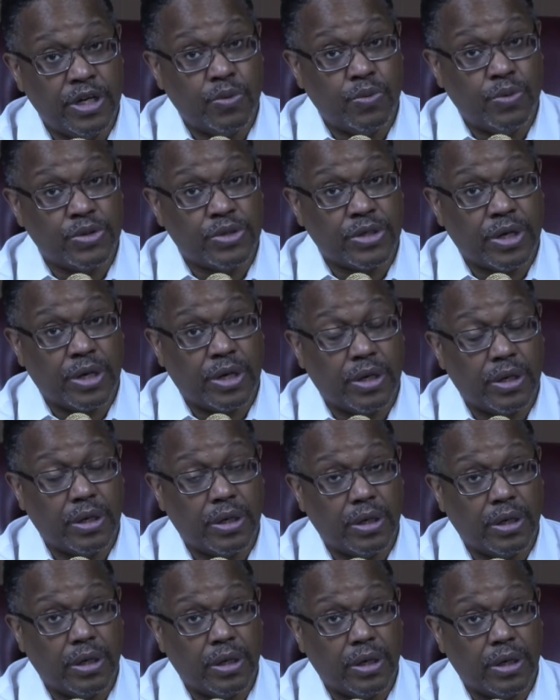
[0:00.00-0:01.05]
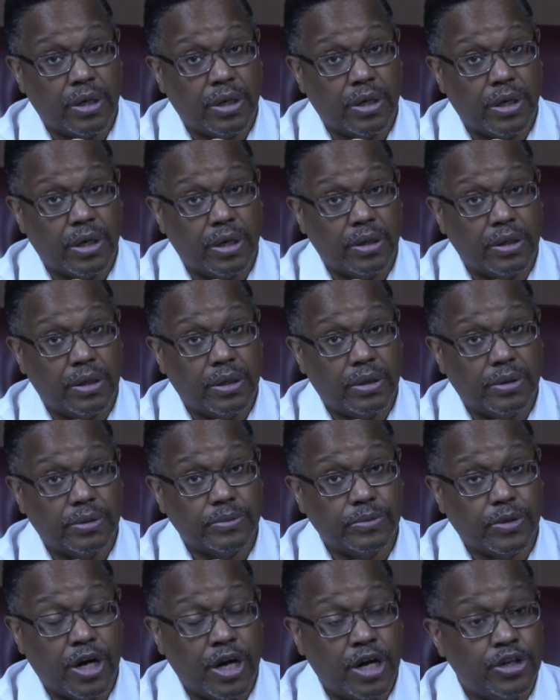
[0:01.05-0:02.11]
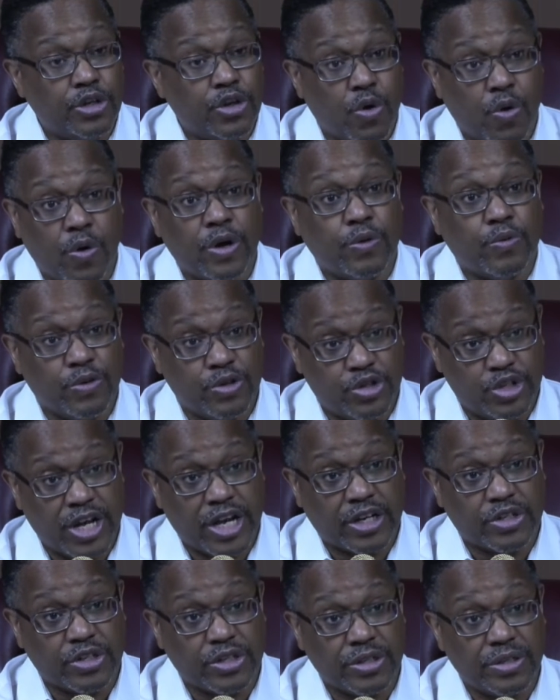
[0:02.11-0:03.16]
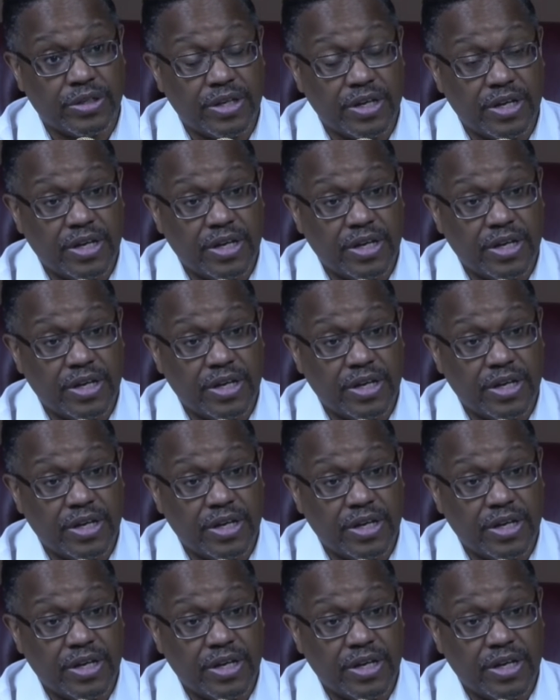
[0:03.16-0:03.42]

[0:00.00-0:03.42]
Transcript: it was a, a unknowing rejection.